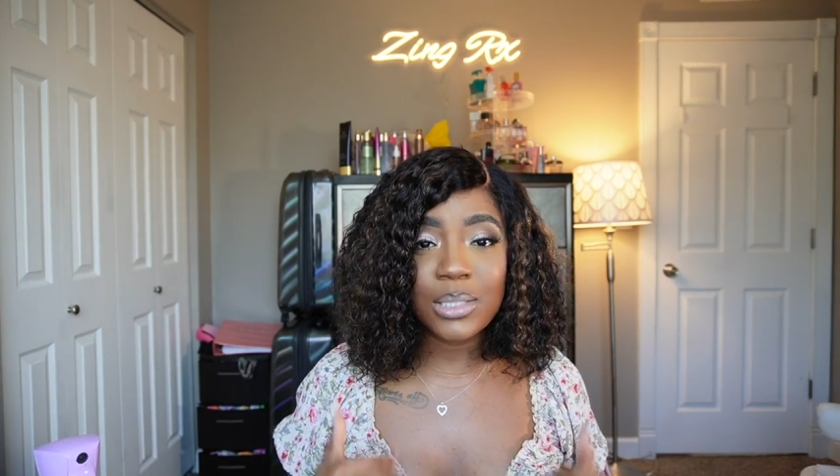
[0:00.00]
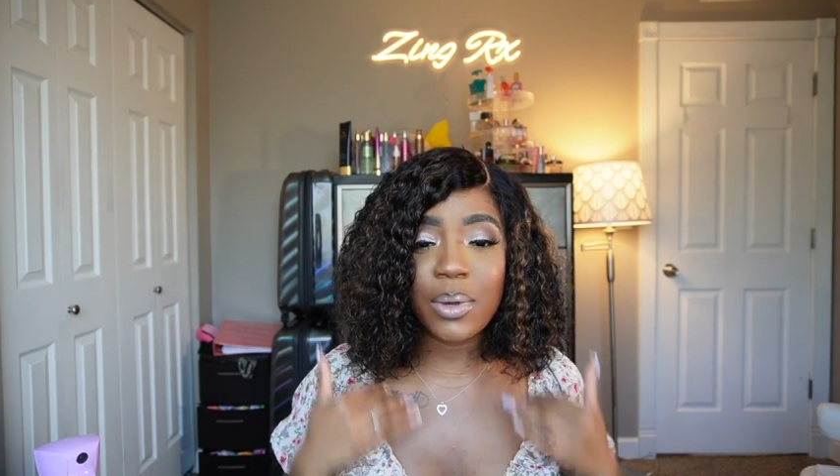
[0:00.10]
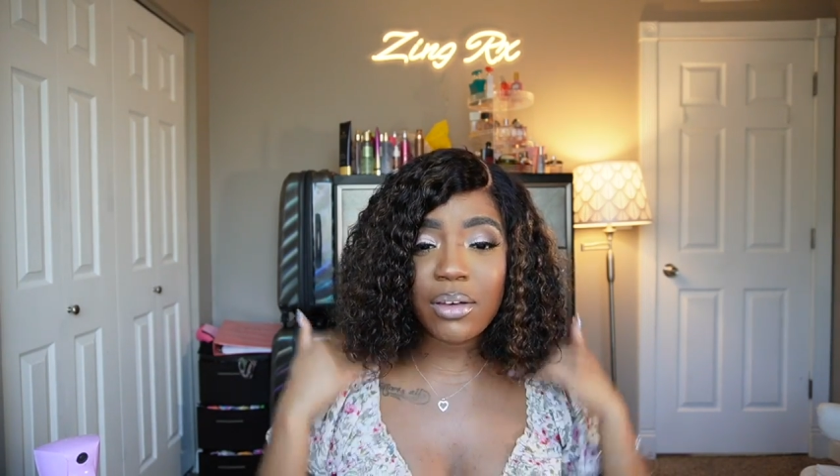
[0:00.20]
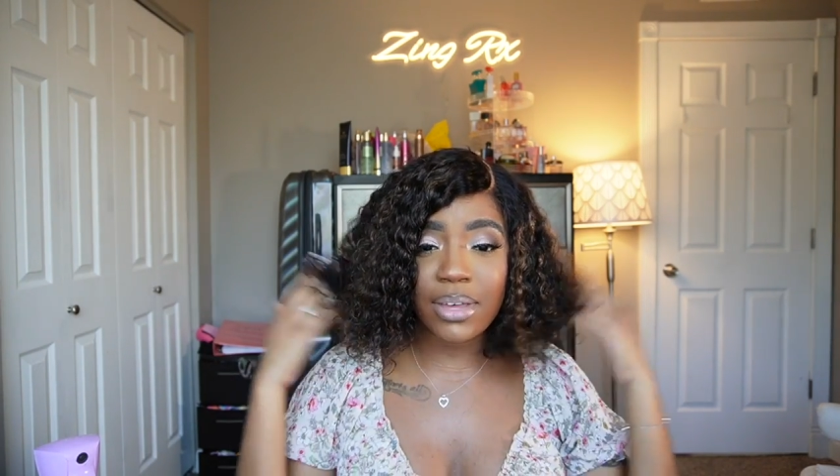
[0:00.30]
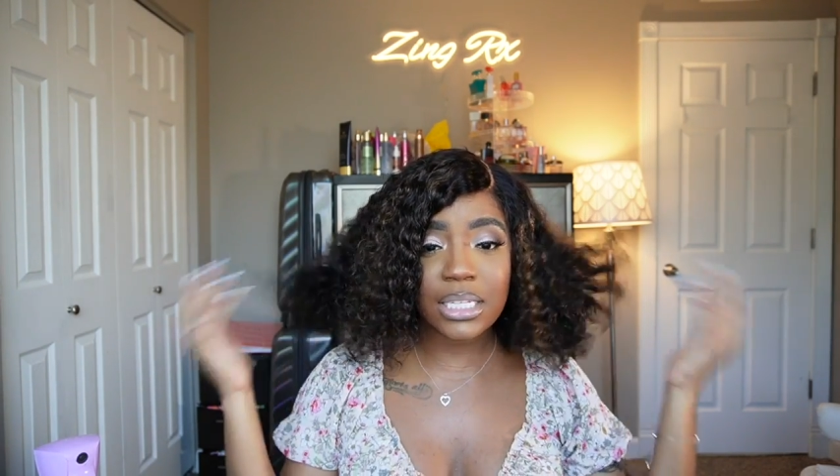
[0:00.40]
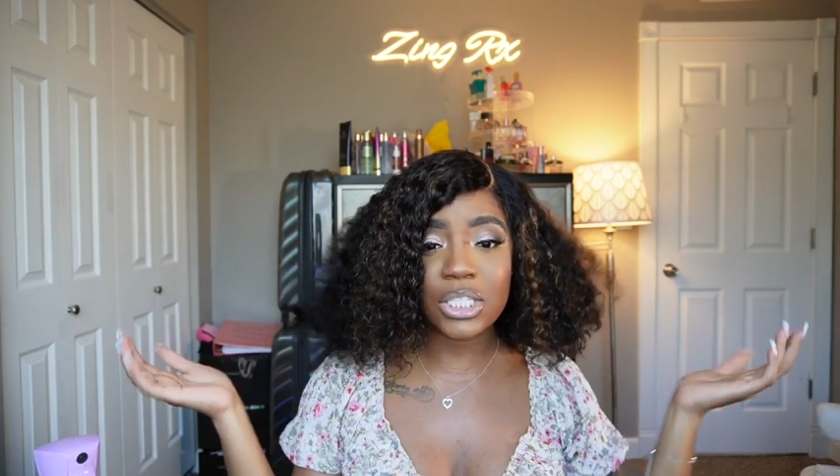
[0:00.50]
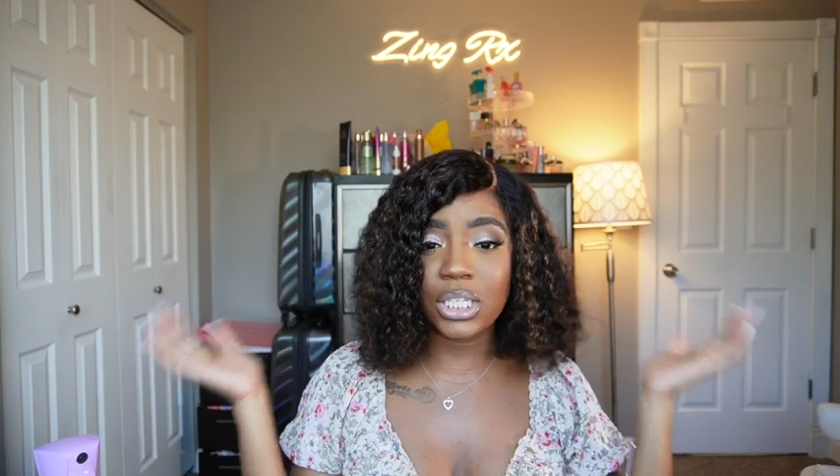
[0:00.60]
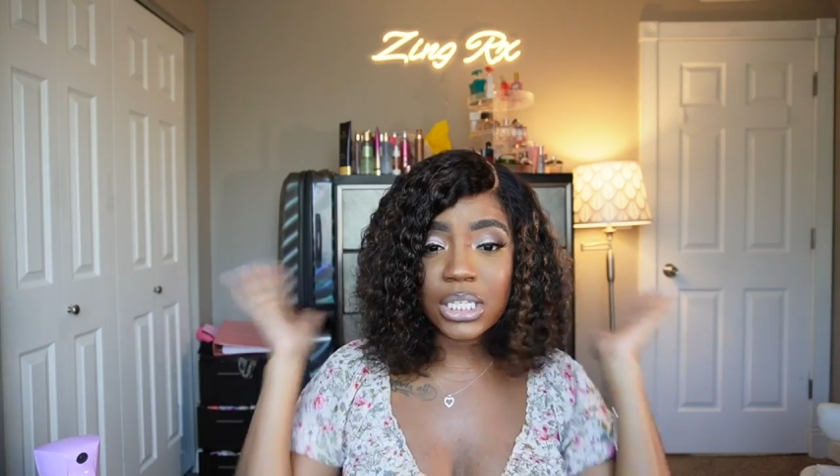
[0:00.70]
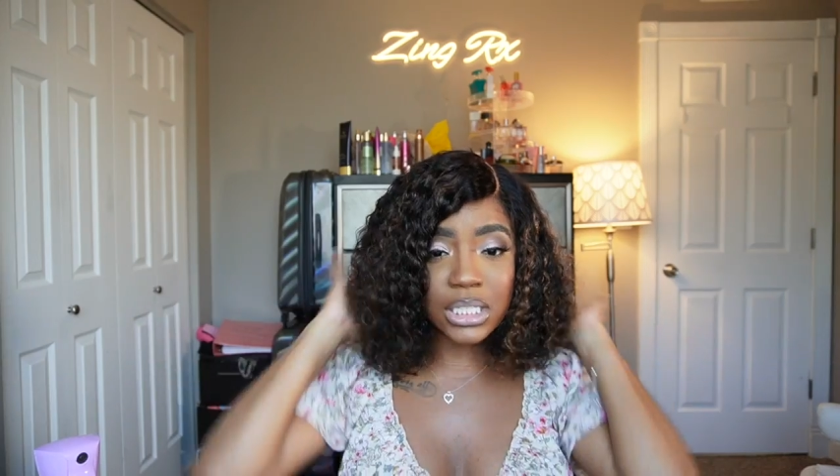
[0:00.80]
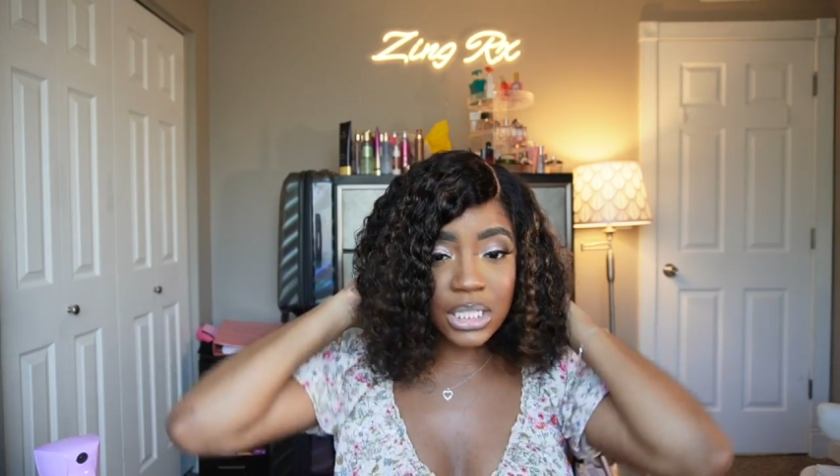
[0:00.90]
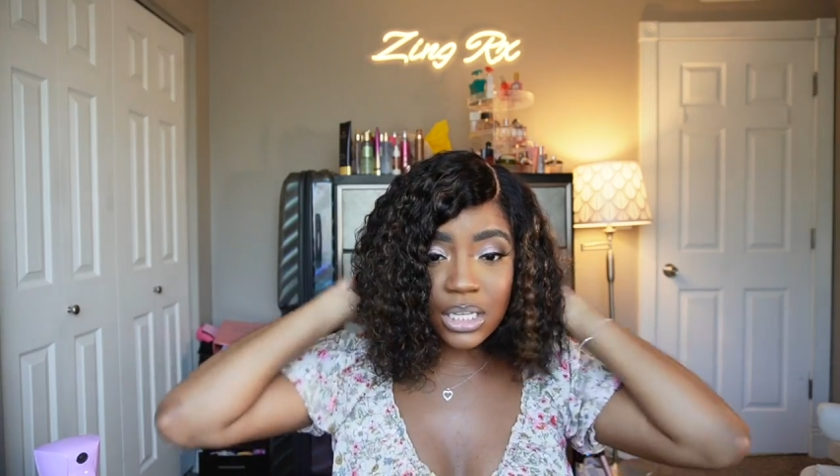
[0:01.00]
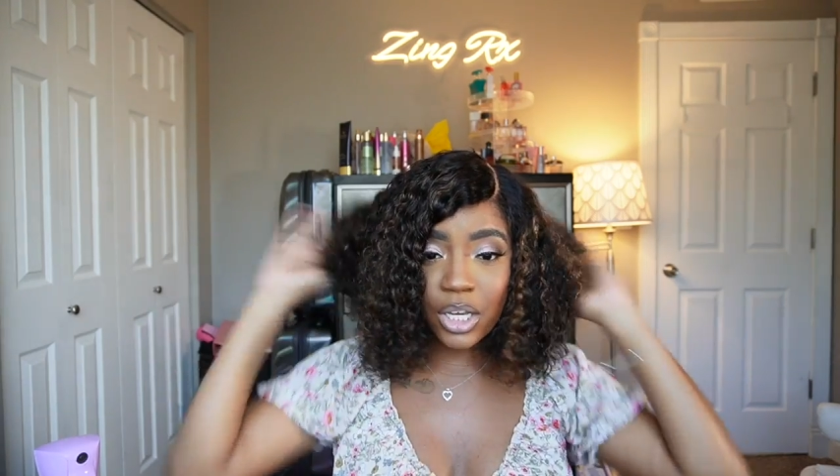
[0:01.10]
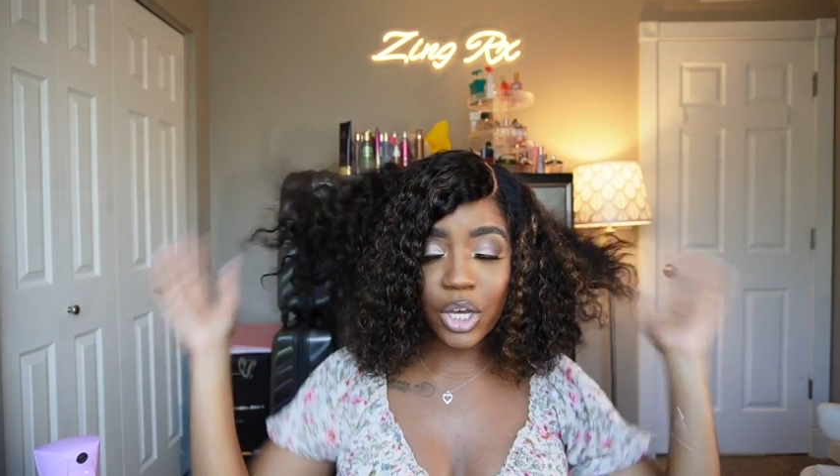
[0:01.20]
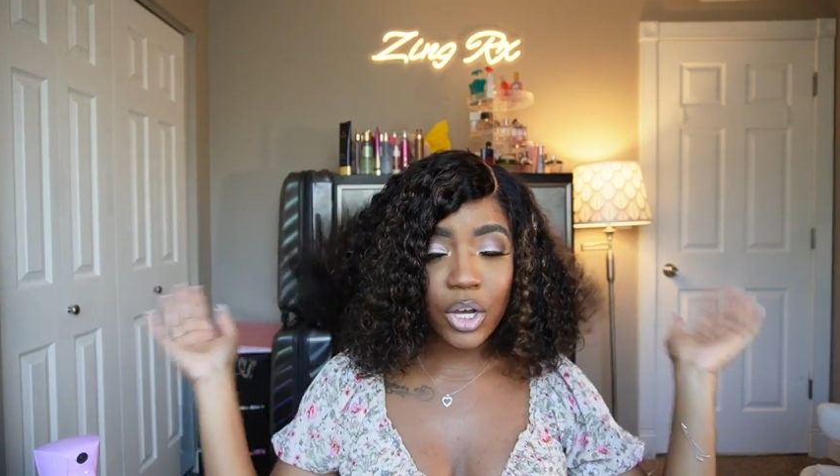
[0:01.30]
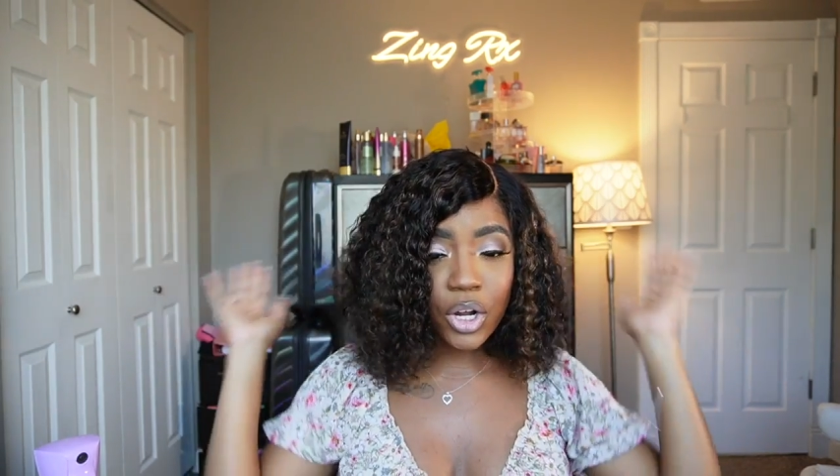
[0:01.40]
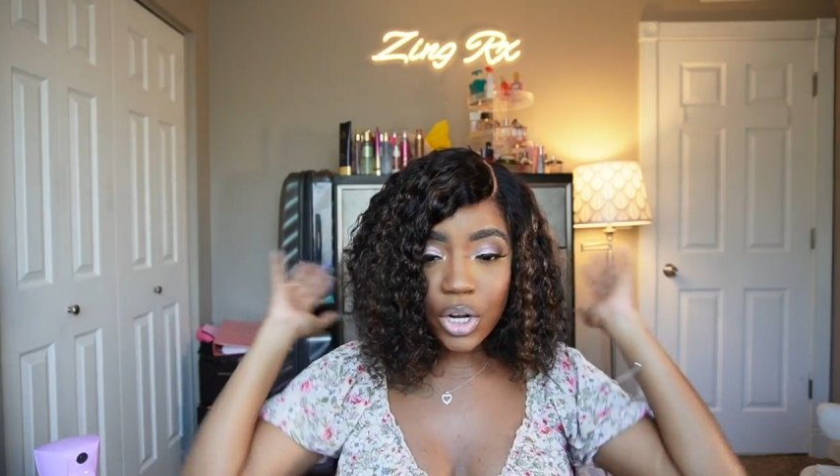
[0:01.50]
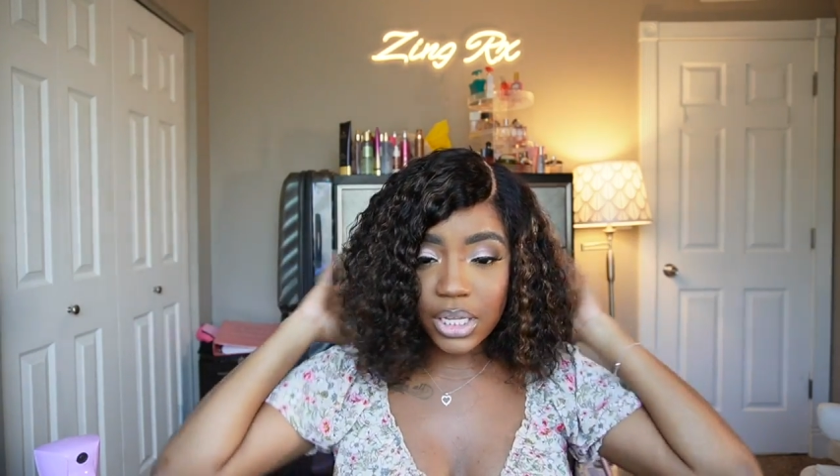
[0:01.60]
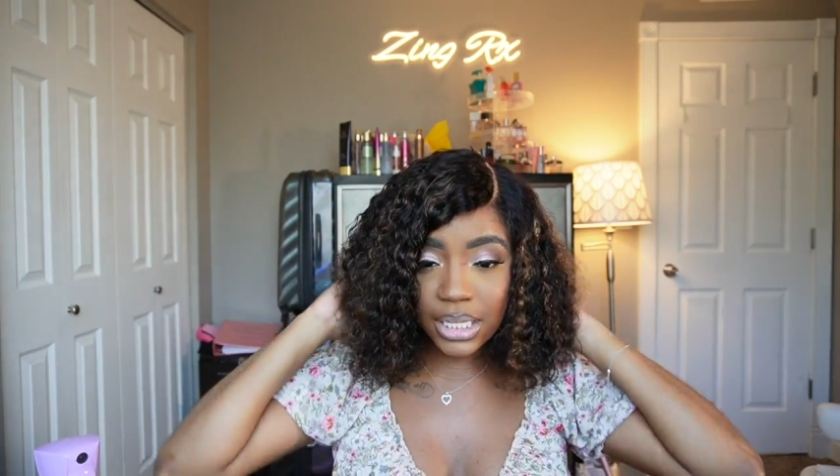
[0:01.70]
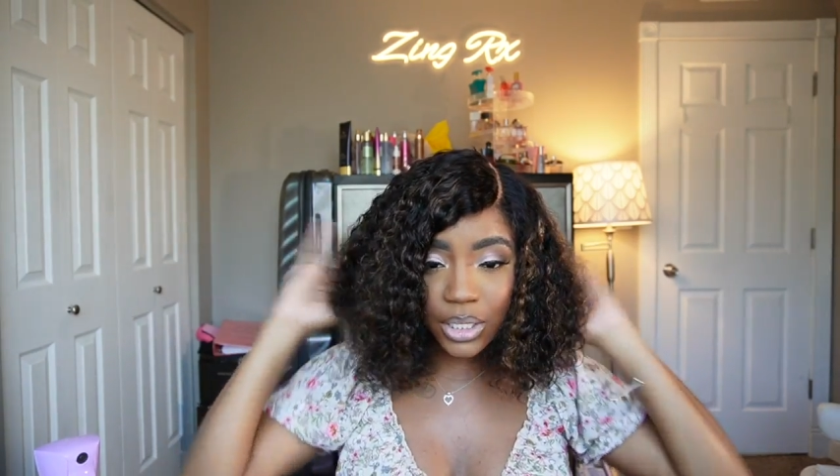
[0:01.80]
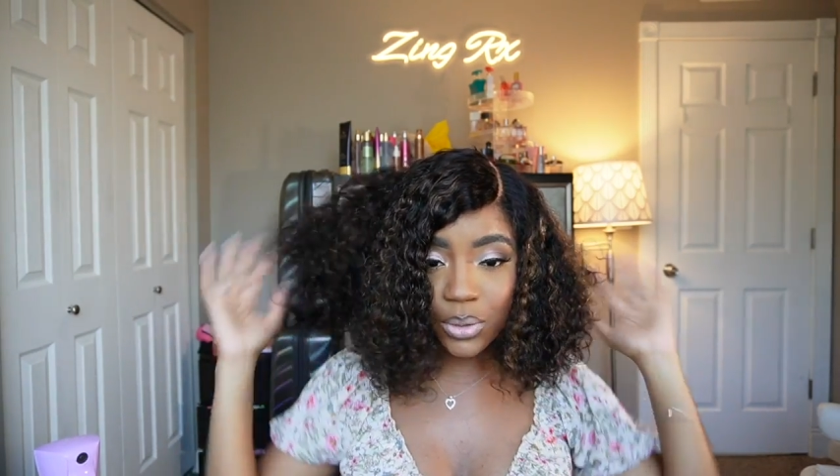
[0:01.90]
12 inches,
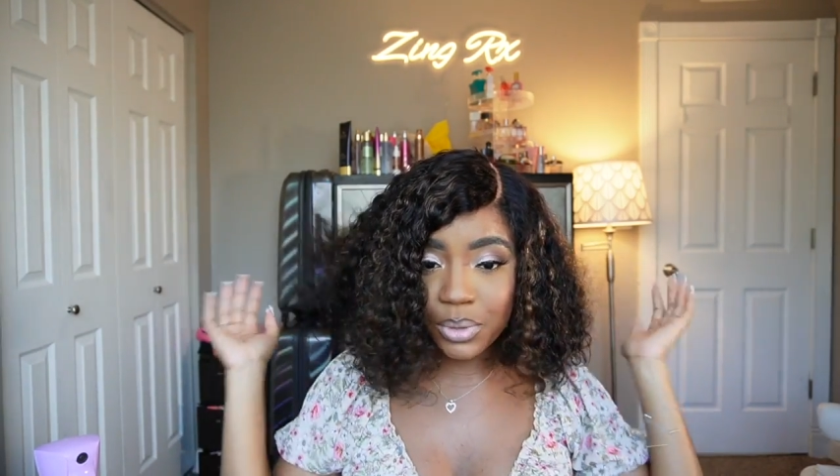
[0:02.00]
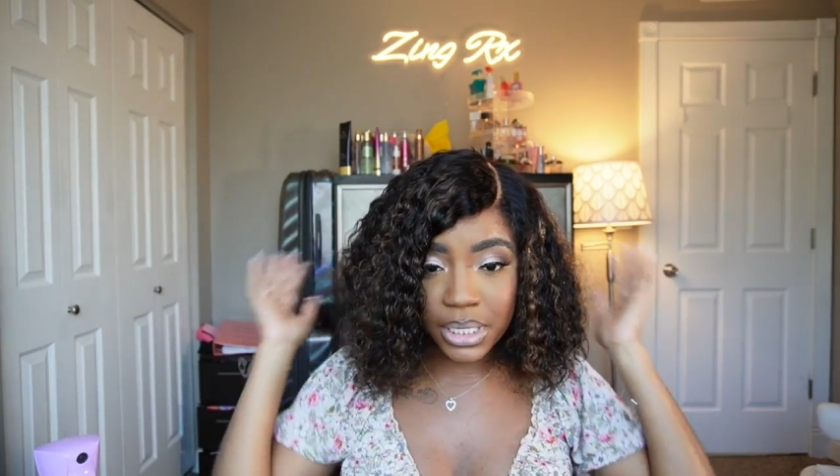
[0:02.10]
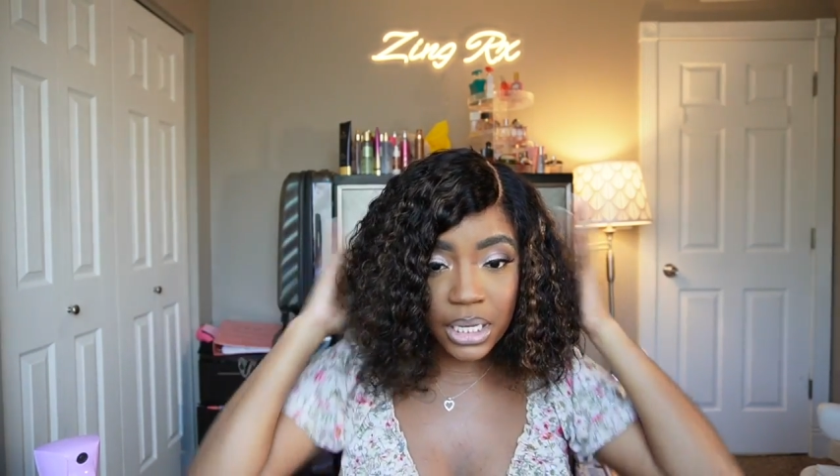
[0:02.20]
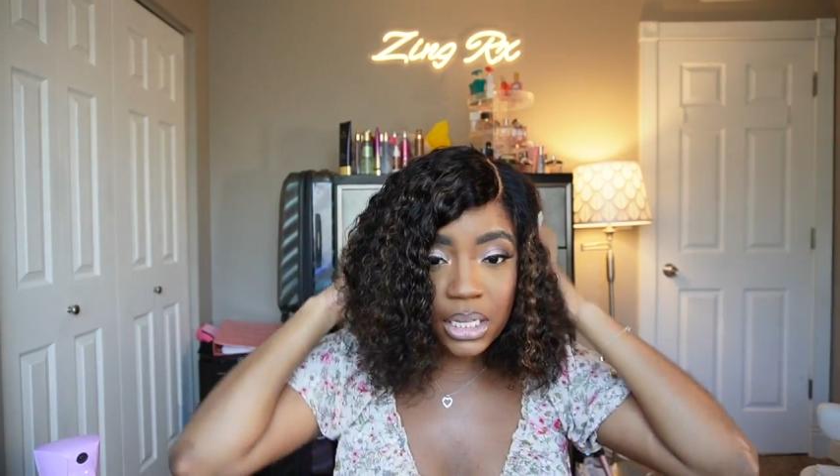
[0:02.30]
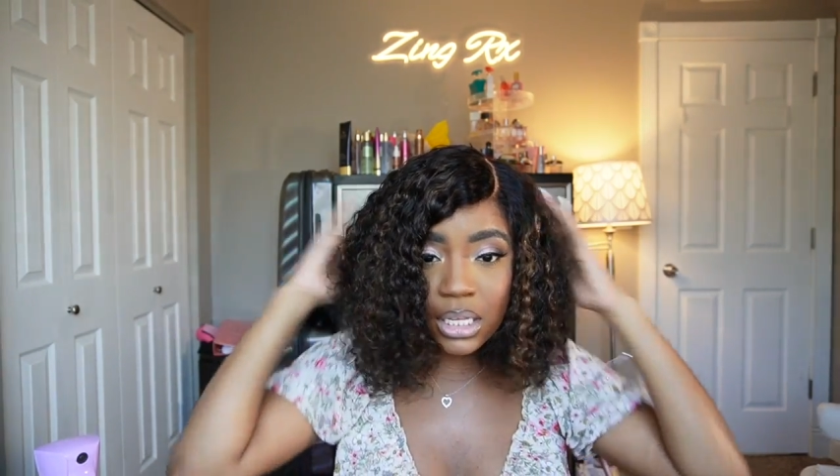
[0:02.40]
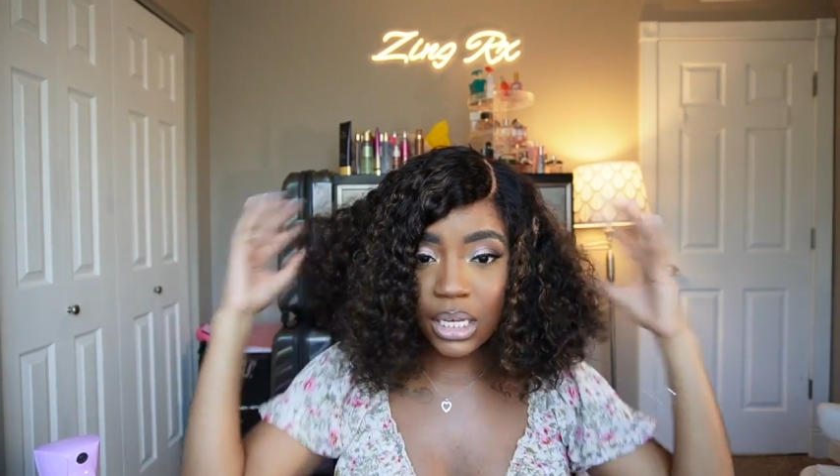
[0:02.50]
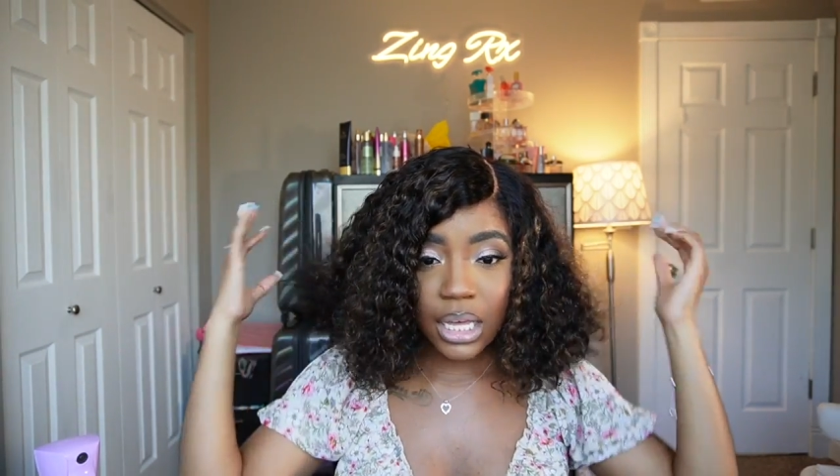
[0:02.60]
curly unit.